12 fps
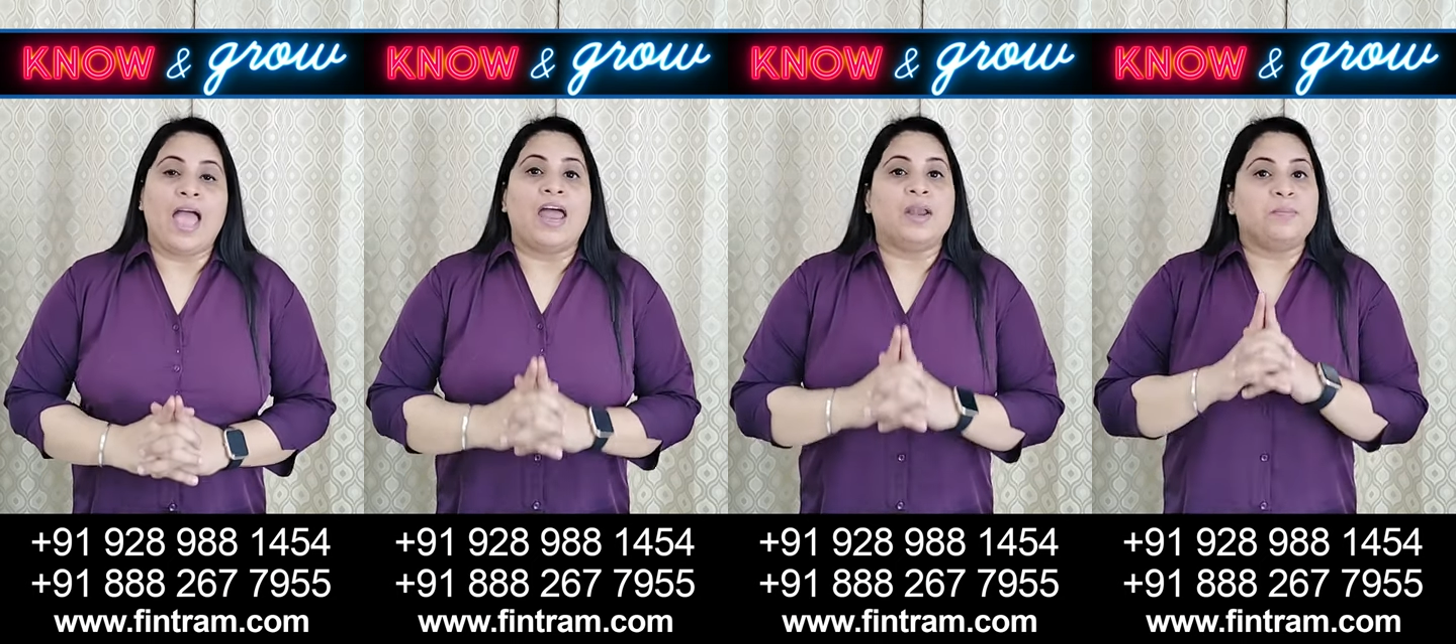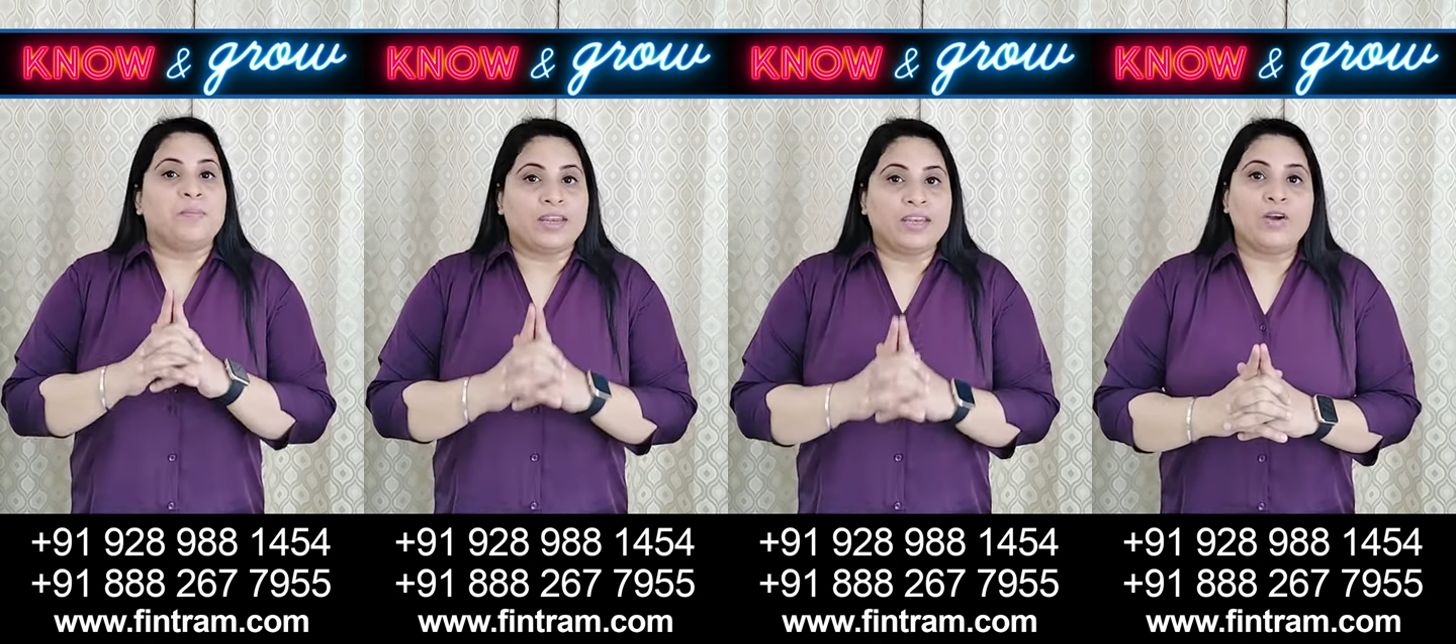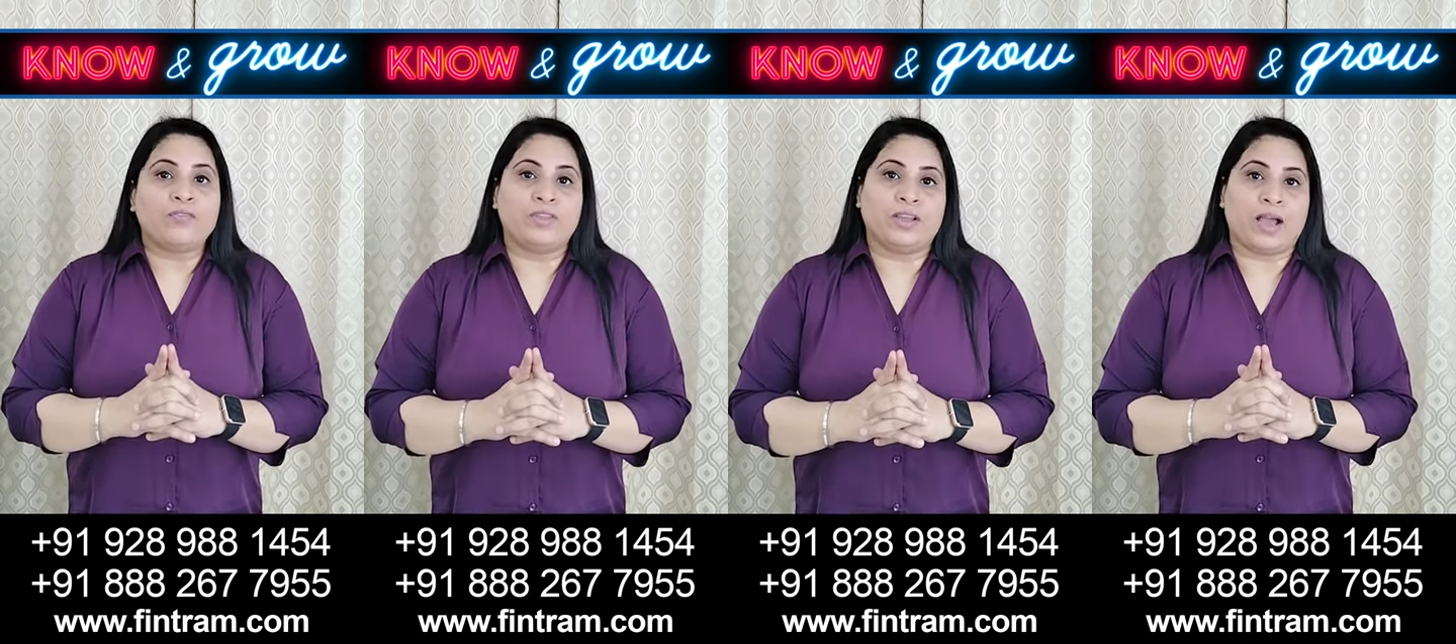and many
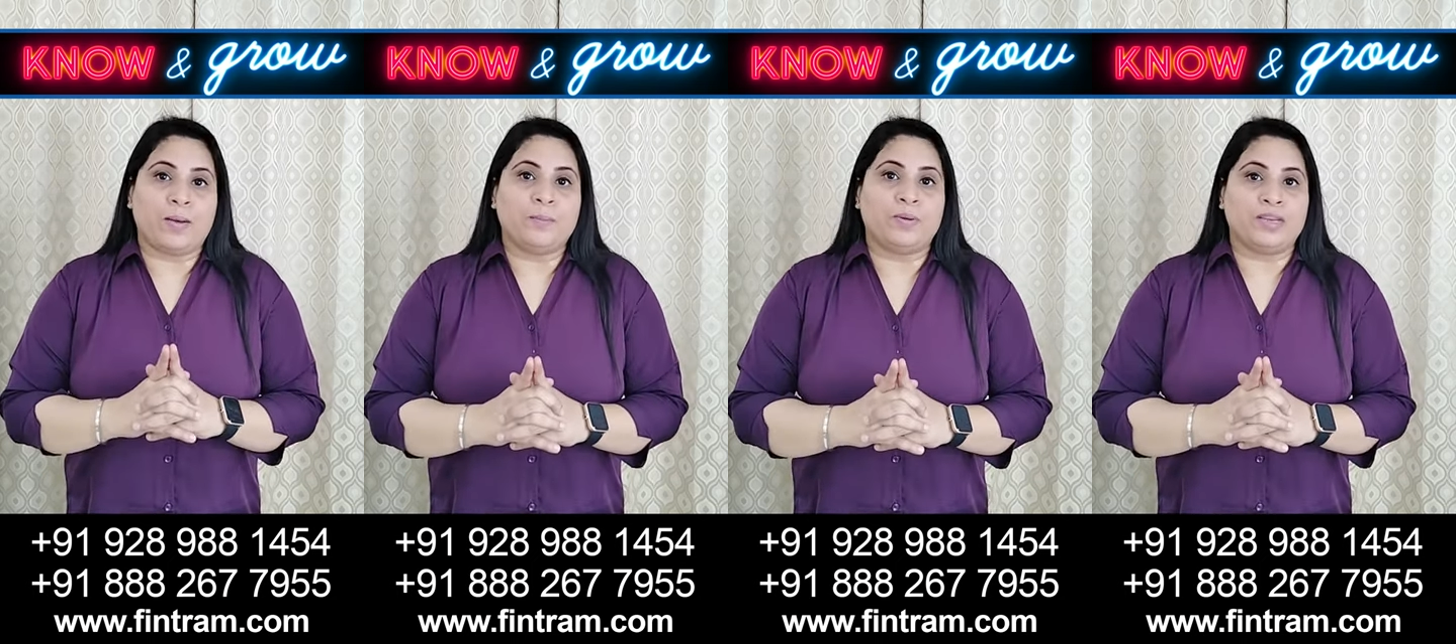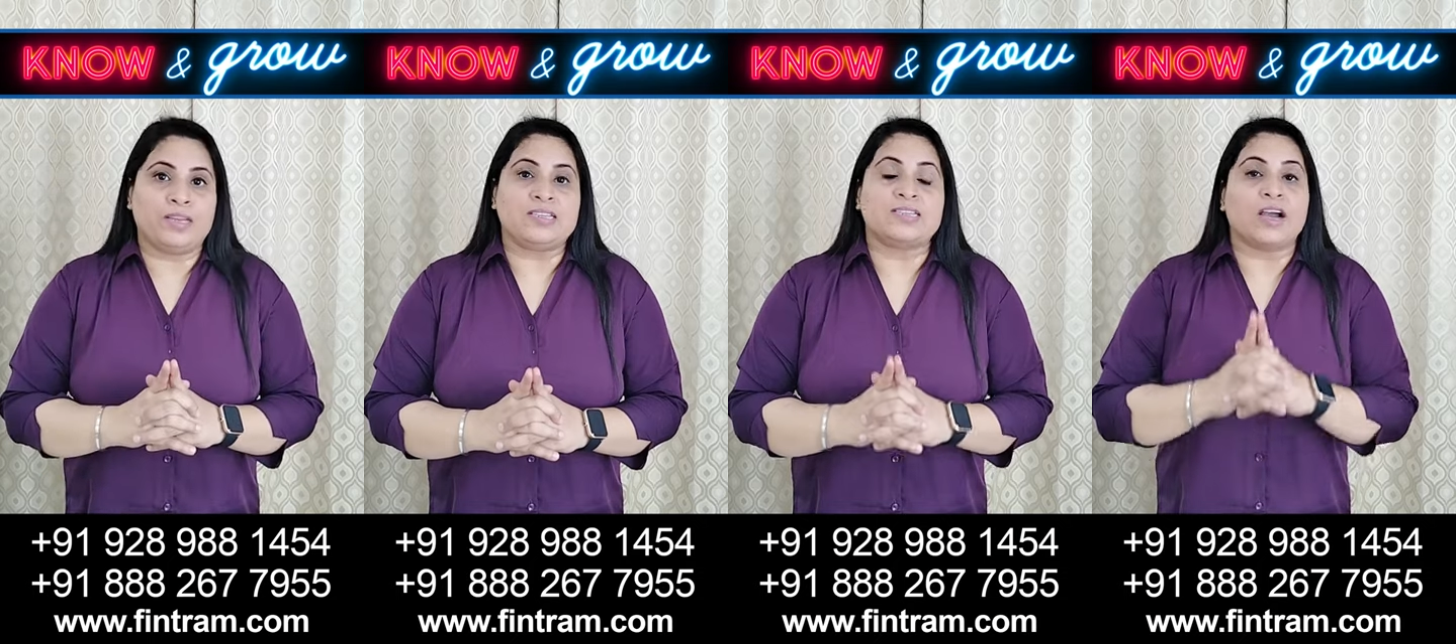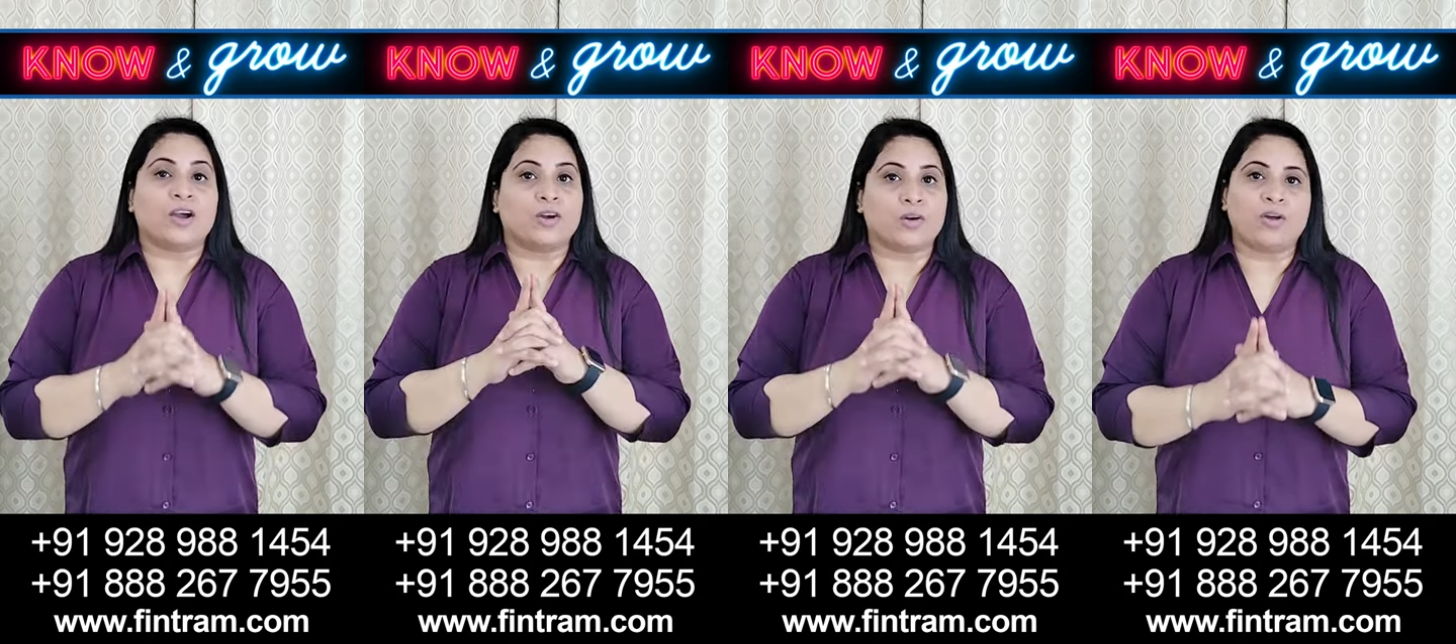of the companies
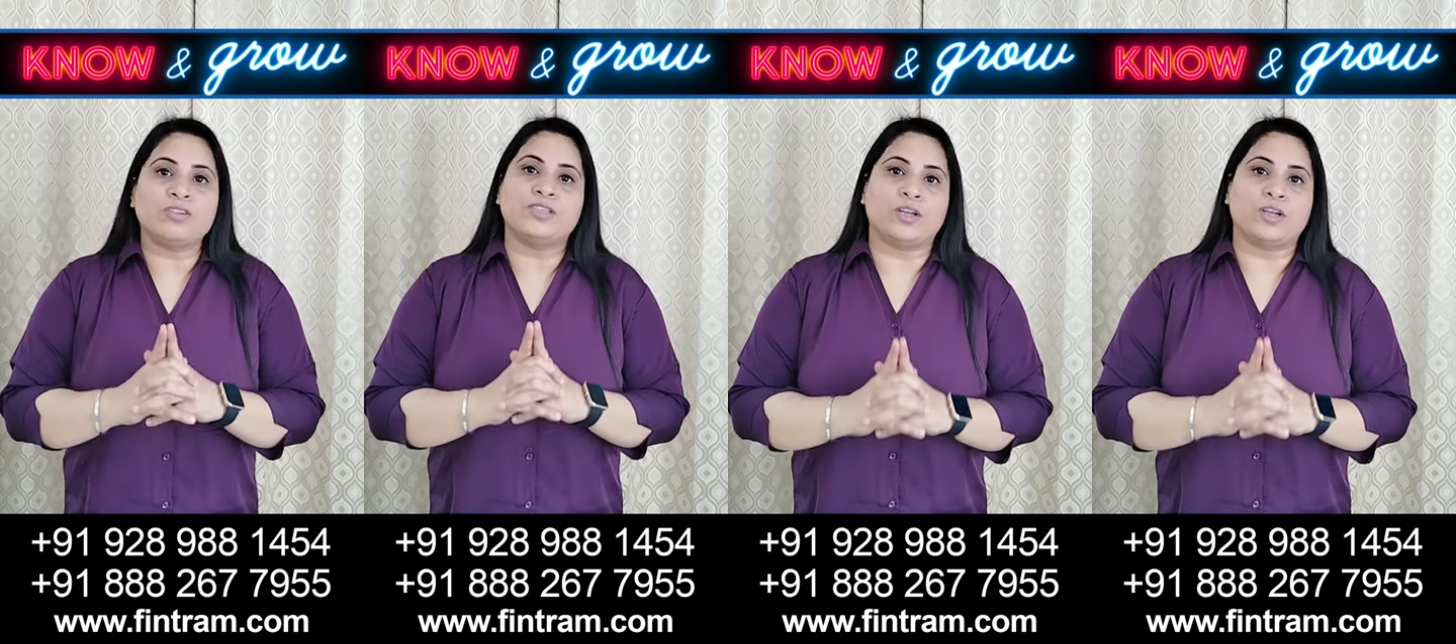across